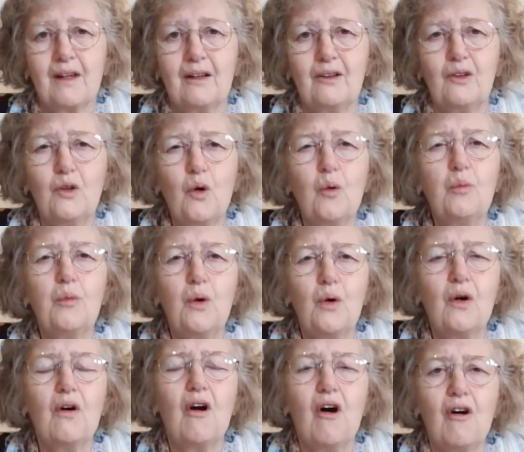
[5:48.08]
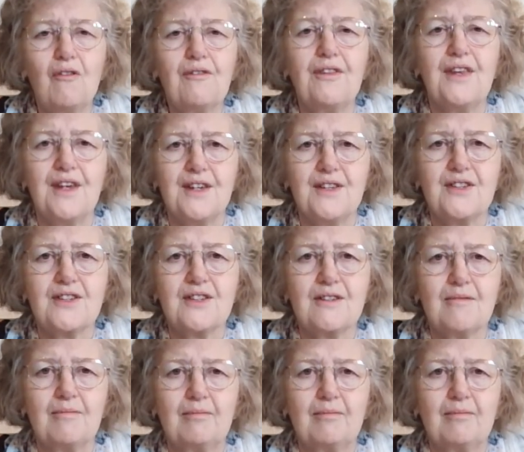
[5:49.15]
No more of this.